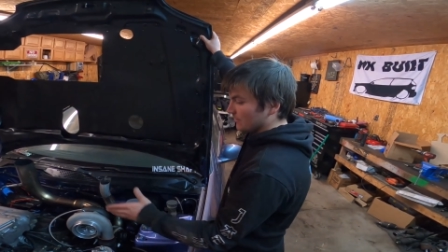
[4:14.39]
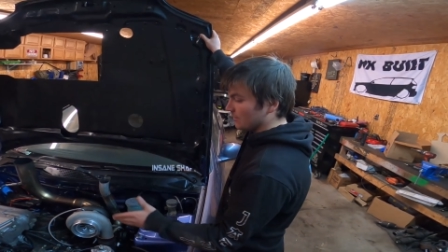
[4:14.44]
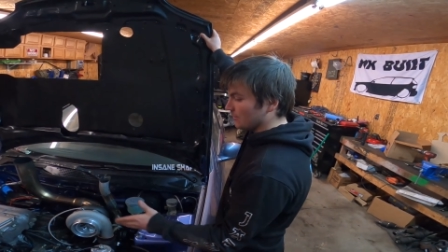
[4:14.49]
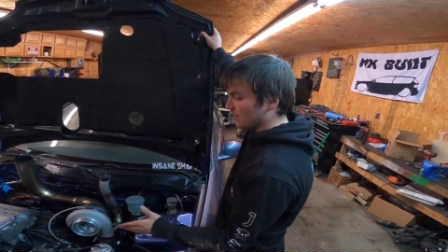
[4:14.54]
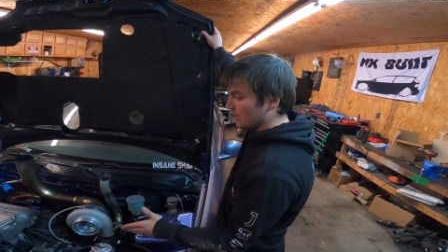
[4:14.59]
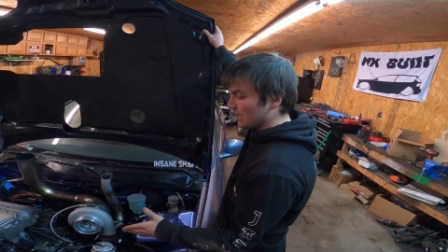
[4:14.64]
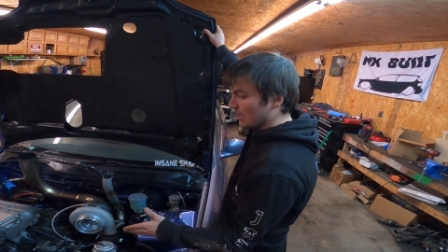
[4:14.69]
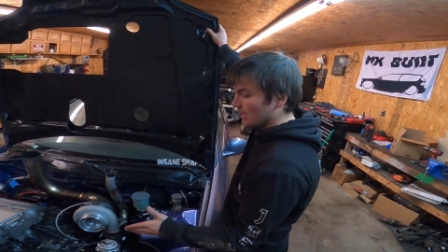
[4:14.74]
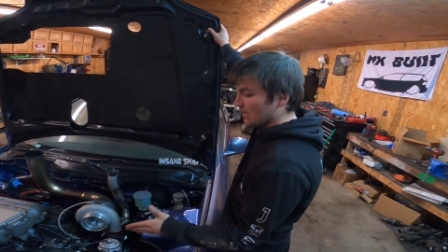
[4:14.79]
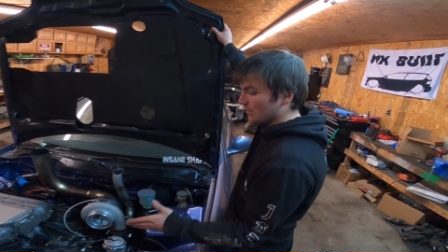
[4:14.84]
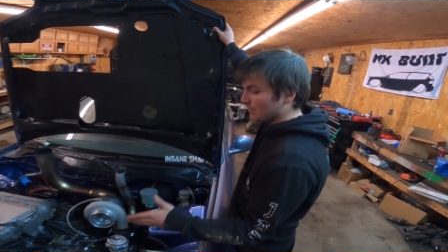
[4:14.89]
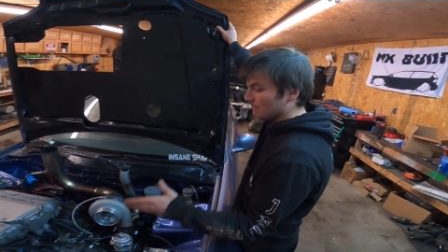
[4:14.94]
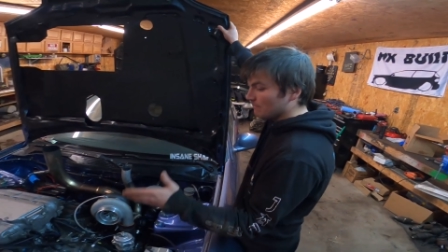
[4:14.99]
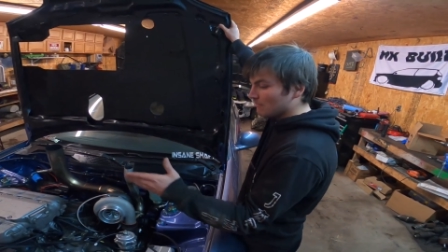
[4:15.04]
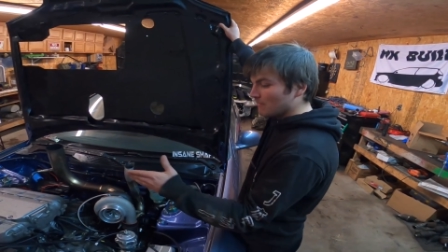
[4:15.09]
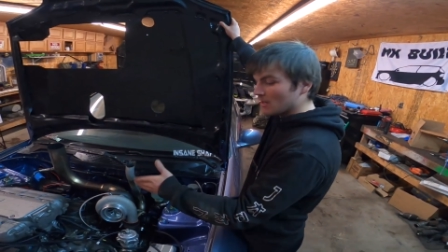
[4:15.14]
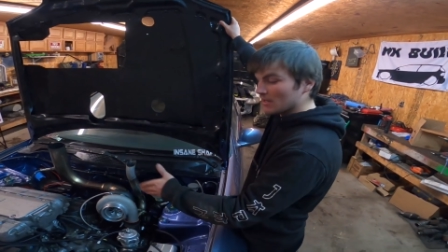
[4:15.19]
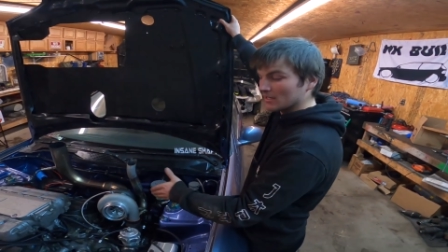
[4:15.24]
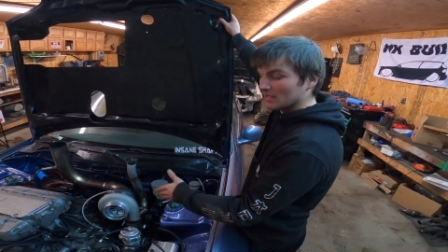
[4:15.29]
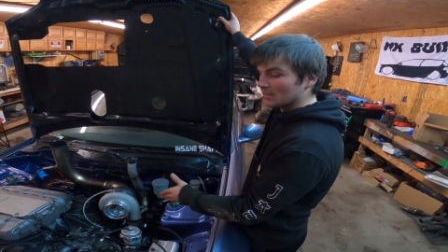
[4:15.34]
the
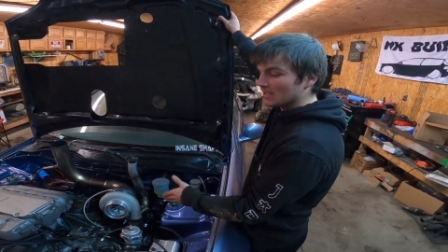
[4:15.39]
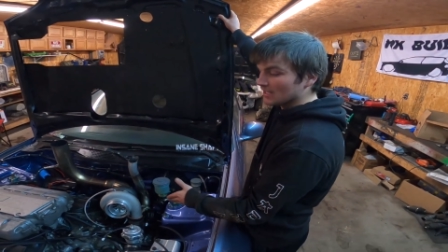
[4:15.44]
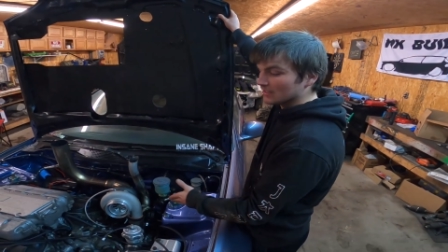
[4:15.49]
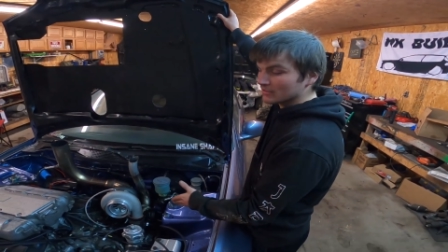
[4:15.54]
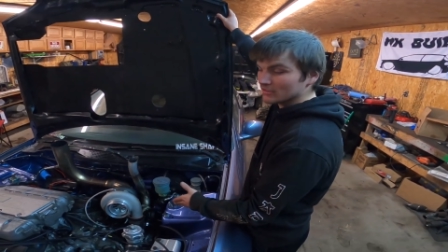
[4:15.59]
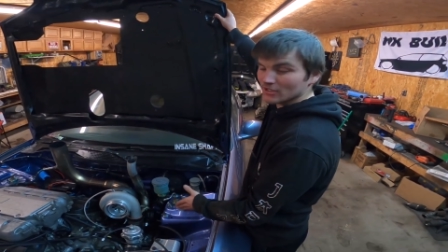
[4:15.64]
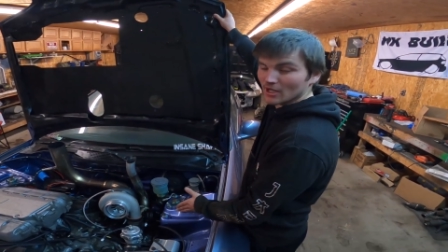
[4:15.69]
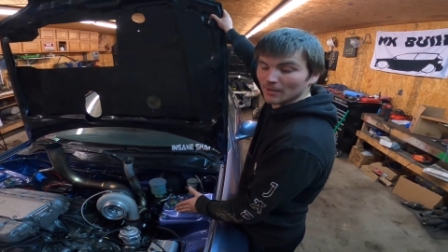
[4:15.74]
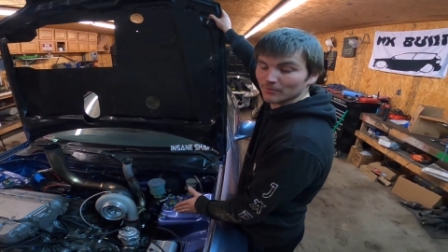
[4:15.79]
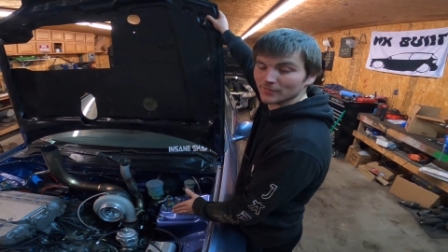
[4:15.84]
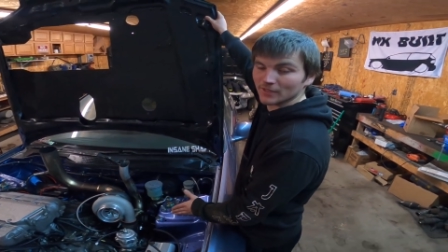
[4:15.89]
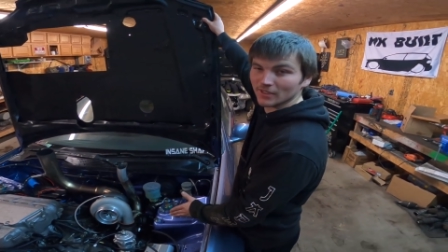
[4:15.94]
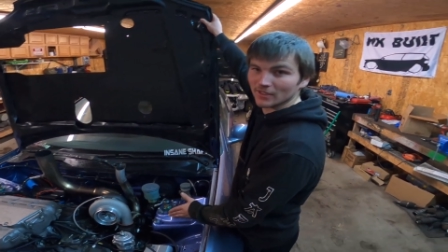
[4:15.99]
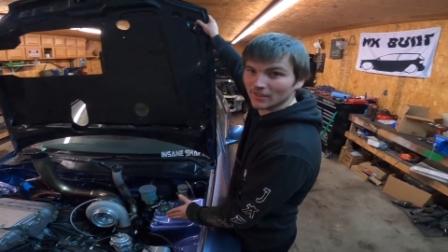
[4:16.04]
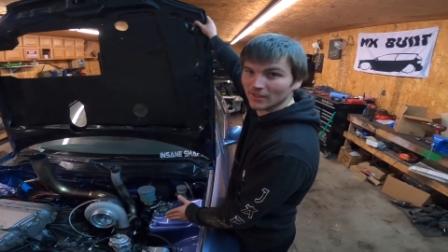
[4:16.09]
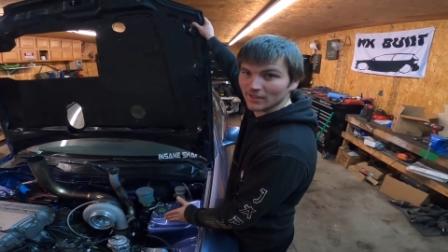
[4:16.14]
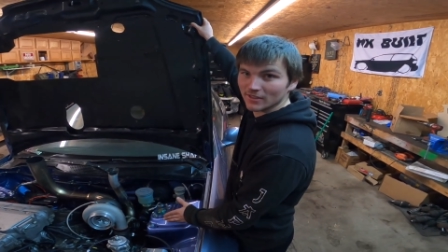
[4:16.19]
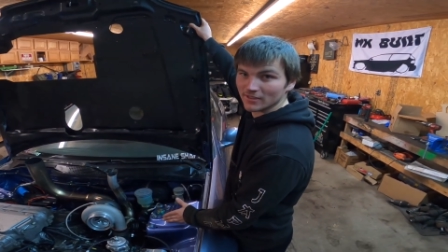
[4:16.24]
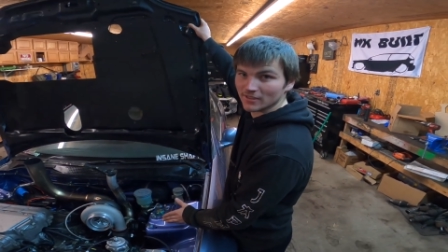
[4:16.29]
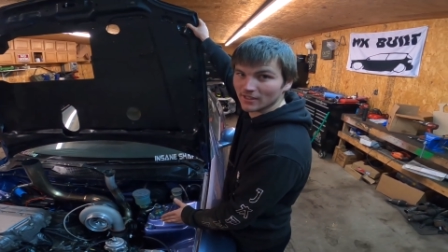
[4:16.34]
money that's dumped
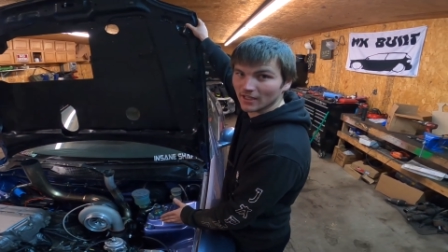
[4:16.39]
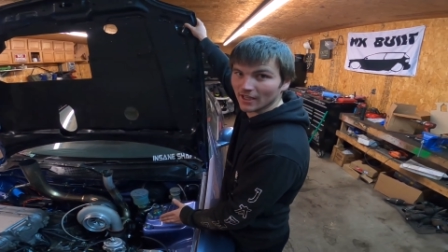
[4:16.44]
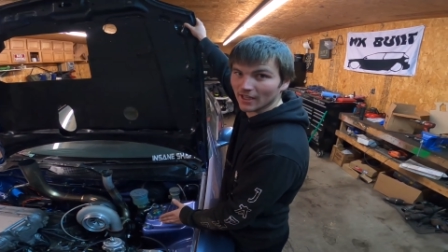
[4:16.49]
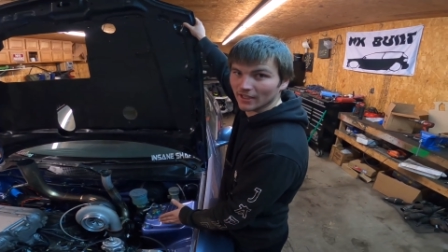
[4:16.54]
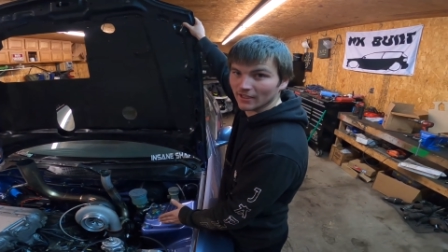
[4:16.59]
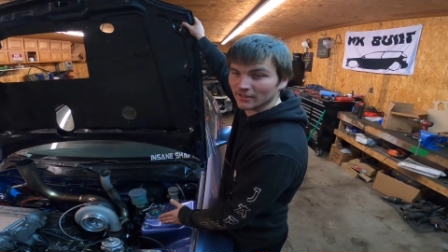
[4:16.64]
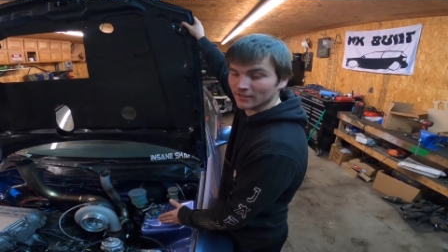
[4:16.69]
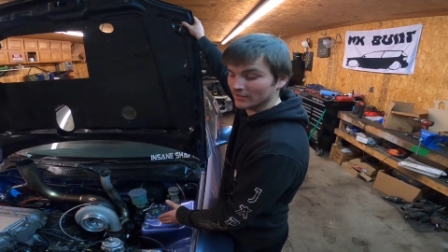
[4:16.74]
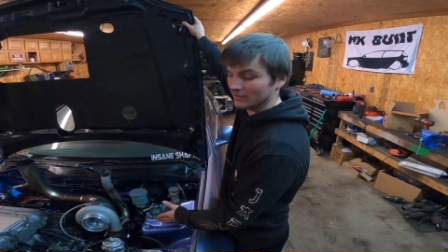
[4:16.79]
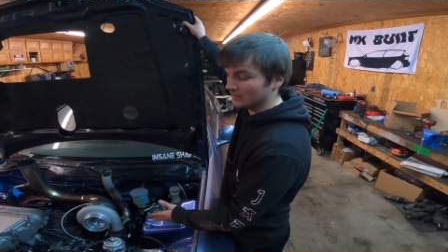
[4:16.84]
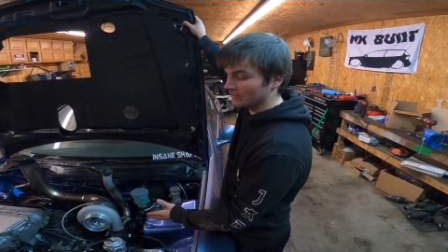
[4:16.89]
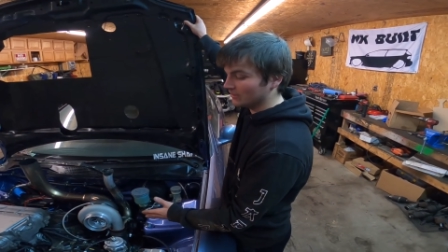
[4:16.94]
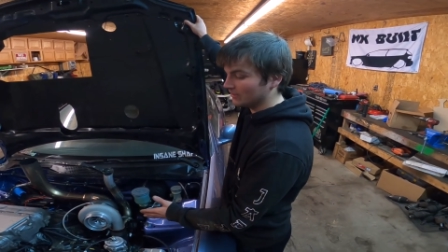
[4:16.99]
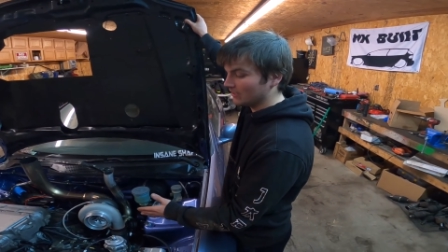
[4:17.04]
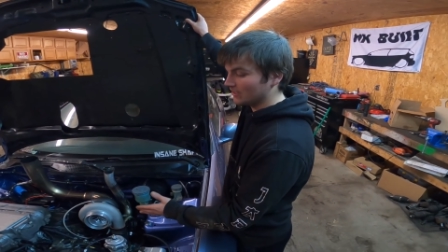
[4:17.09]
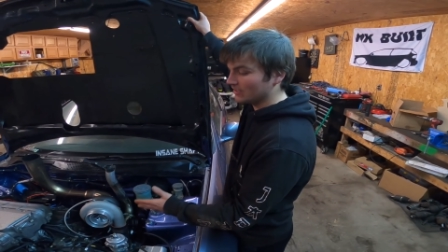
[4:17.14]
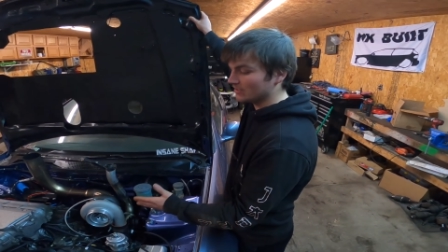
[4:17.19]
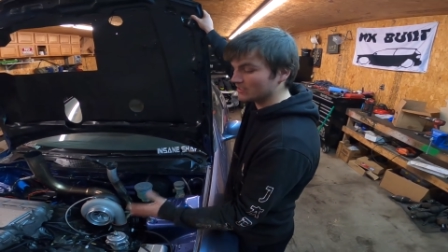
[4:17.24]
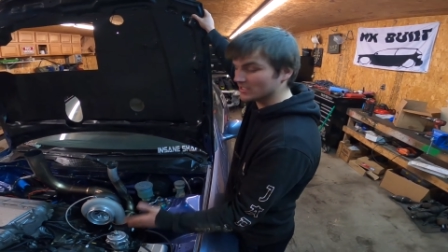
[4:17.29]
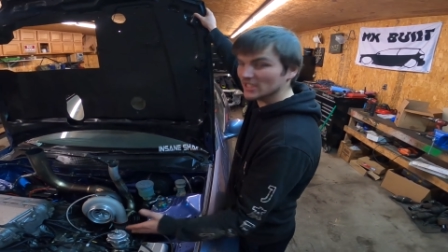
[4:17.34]
into this thing
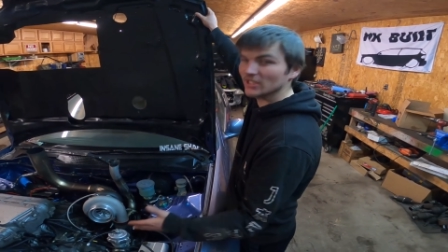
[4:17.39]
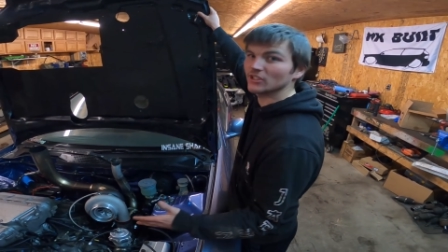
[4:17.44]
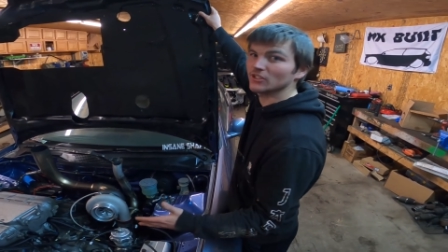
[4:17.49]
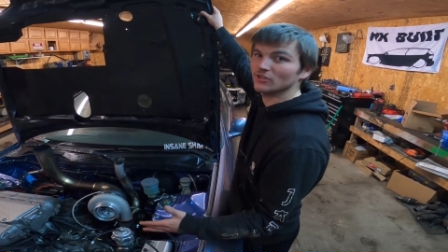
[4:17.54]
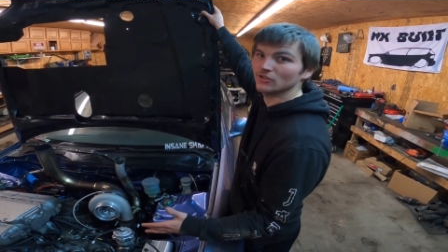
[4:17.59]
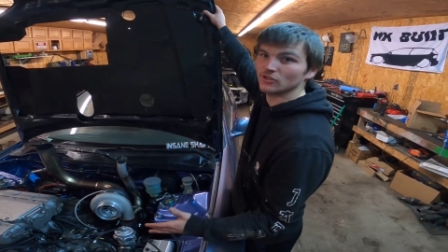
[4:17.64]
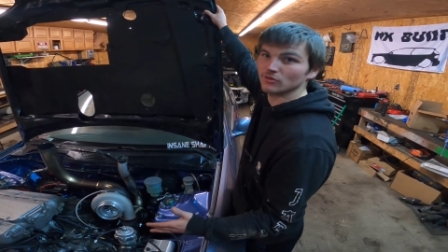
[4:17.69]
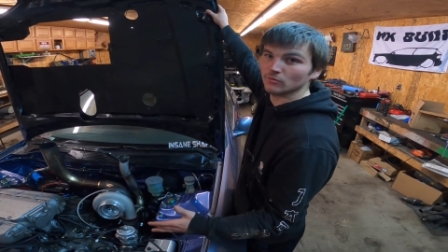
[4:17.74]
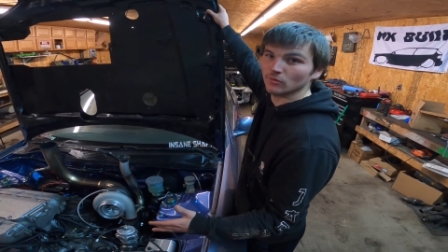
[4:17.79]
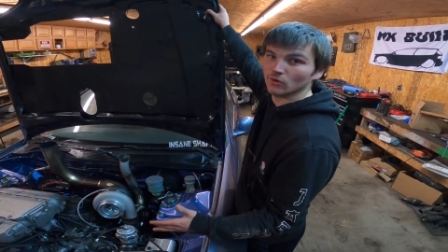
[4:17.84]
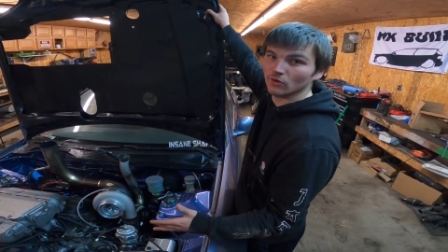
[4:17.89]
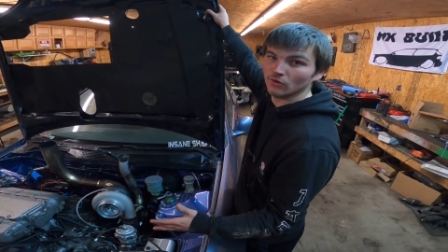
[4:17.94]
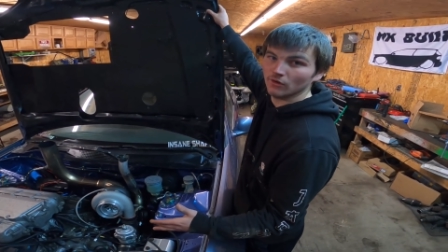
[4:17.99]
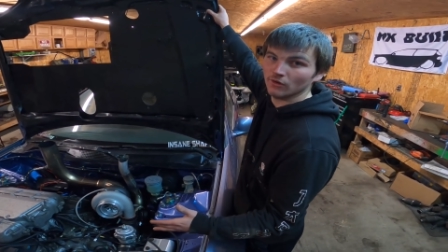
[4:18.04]
is still usable.